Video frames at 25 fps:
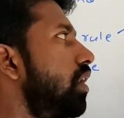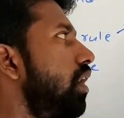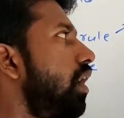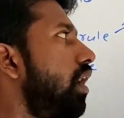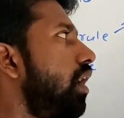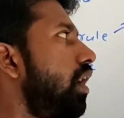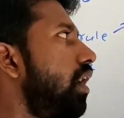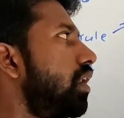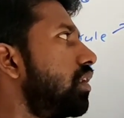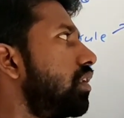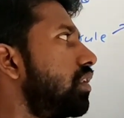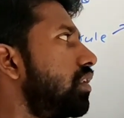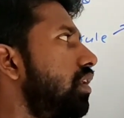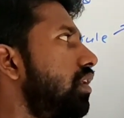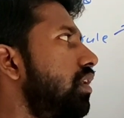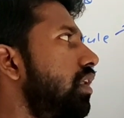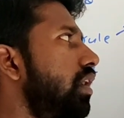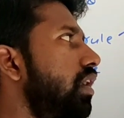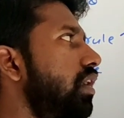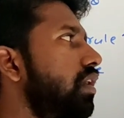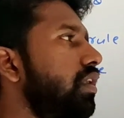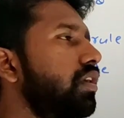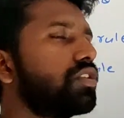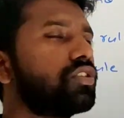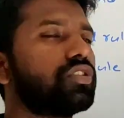and the
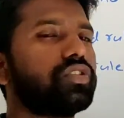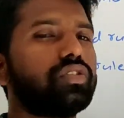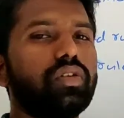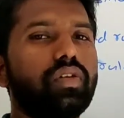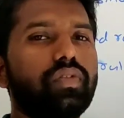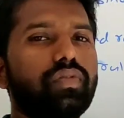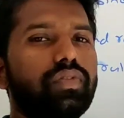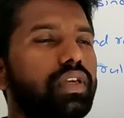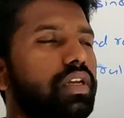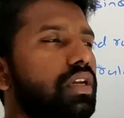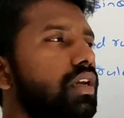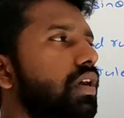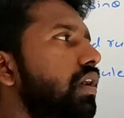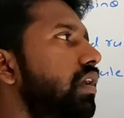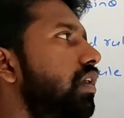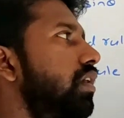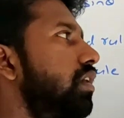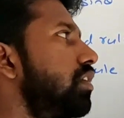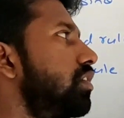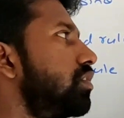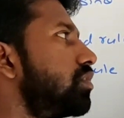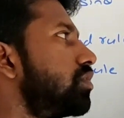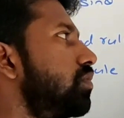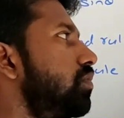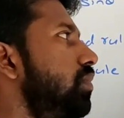direction of the current
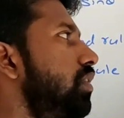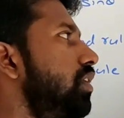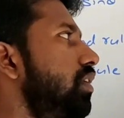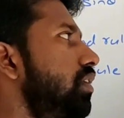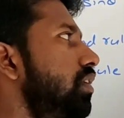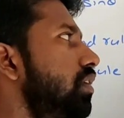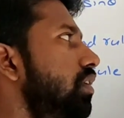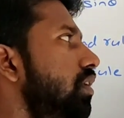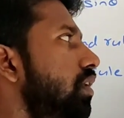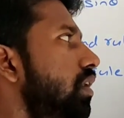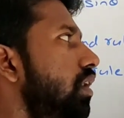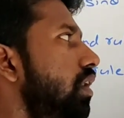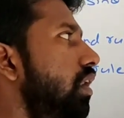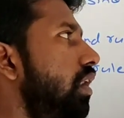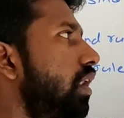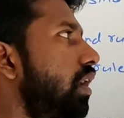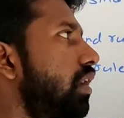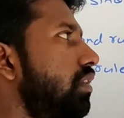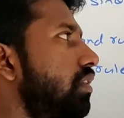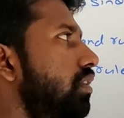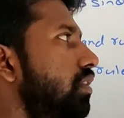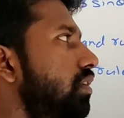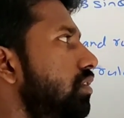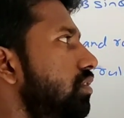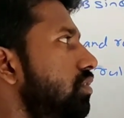is to be
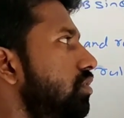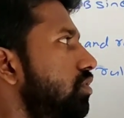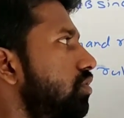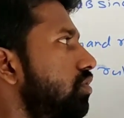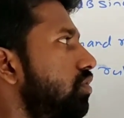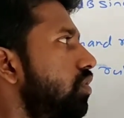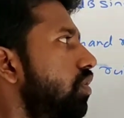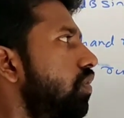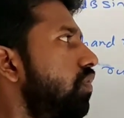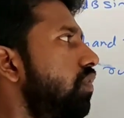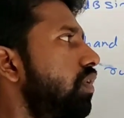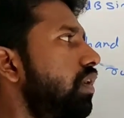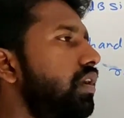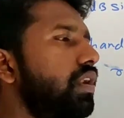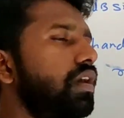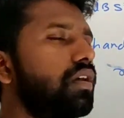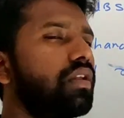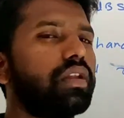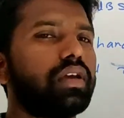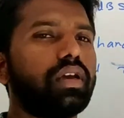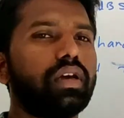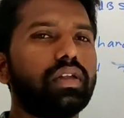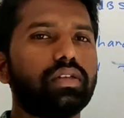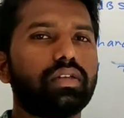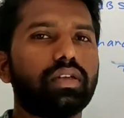like this. So what
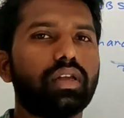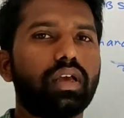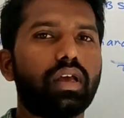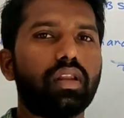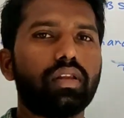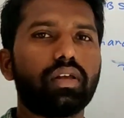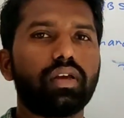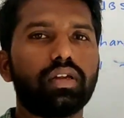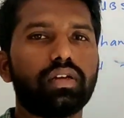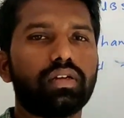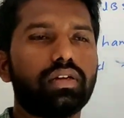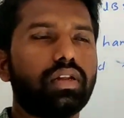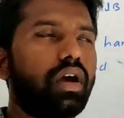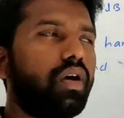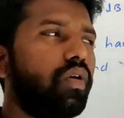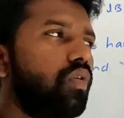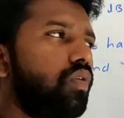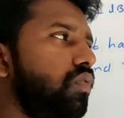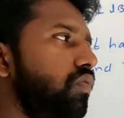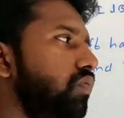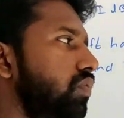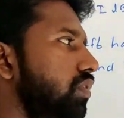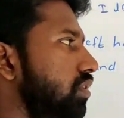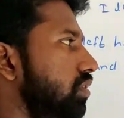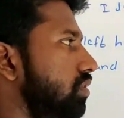I'll get? I'll get
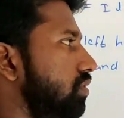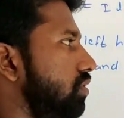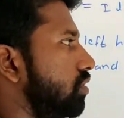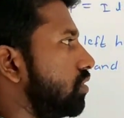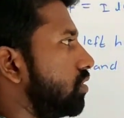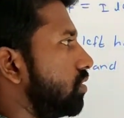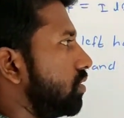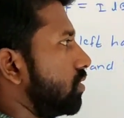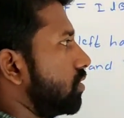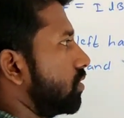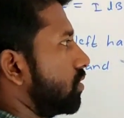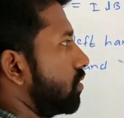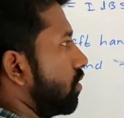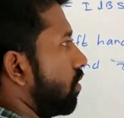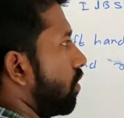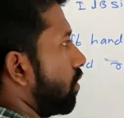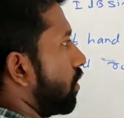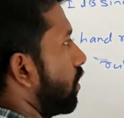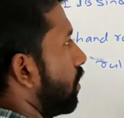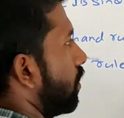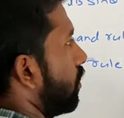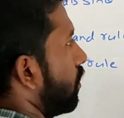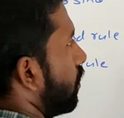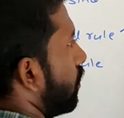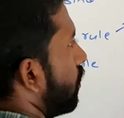downwards.
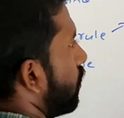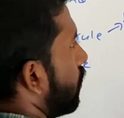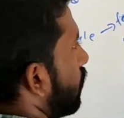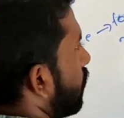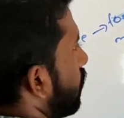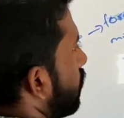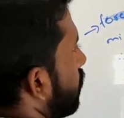Okay,